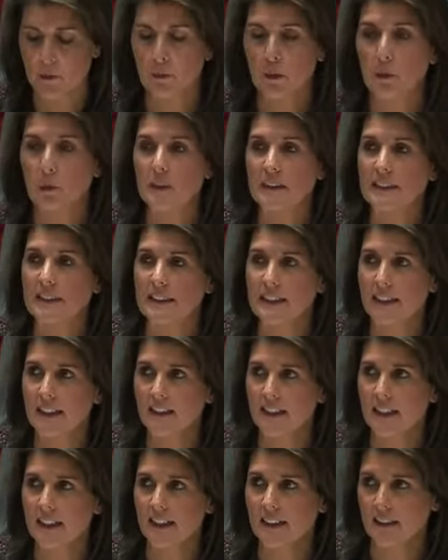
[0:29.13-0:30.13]
But we see
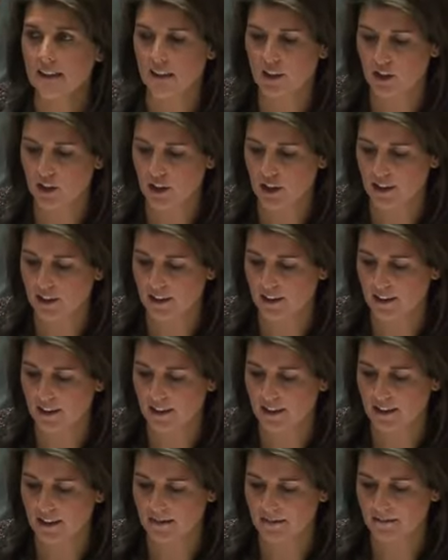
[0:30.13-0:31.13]
a light in the
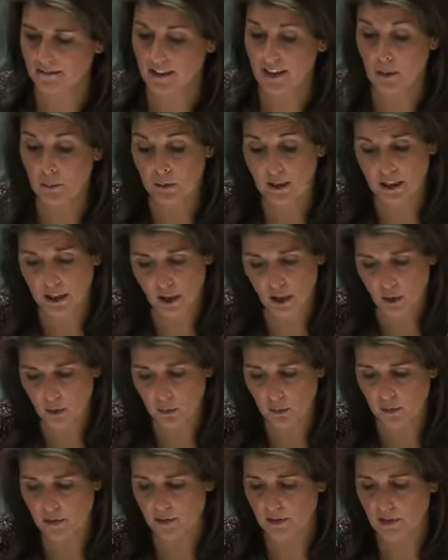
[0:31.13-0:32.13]
darkness, and we
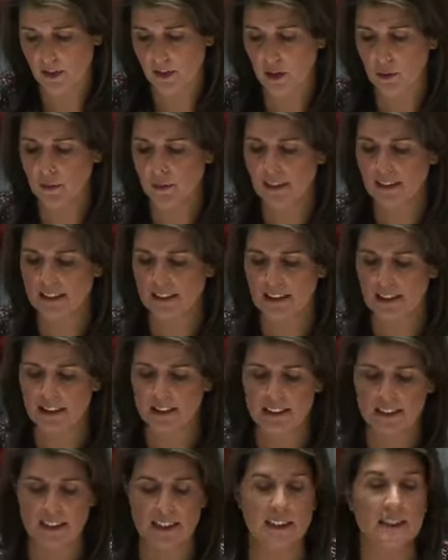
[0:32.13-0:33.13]
hope that our best
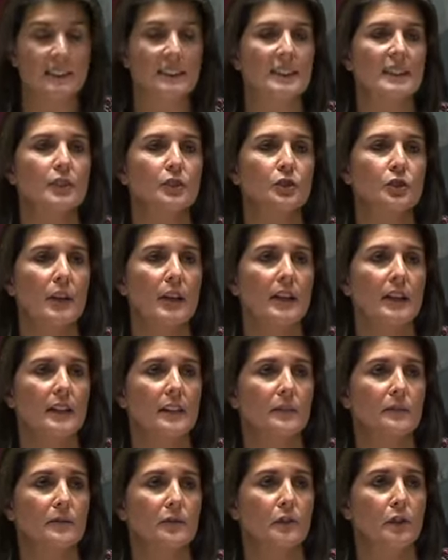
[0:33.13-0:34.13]
instincts can
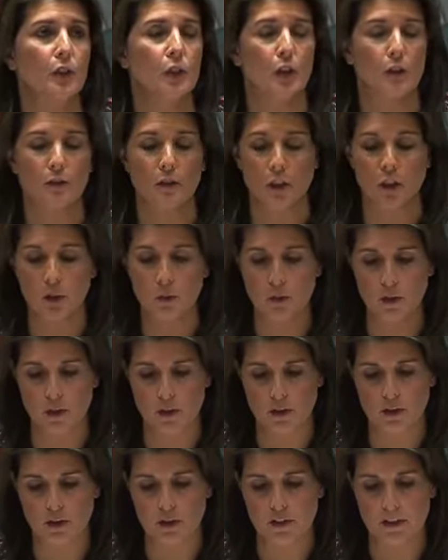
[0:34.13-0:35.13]
triumph over our
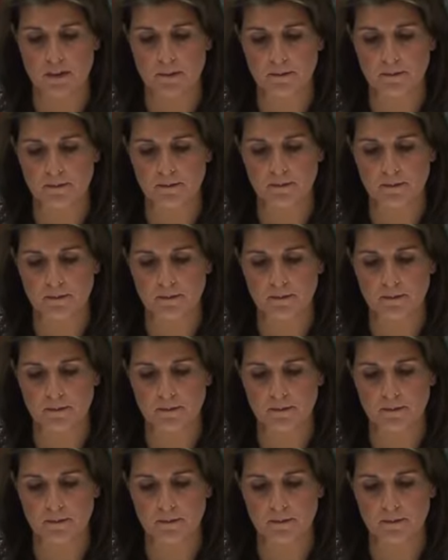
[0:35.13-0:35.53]
worst.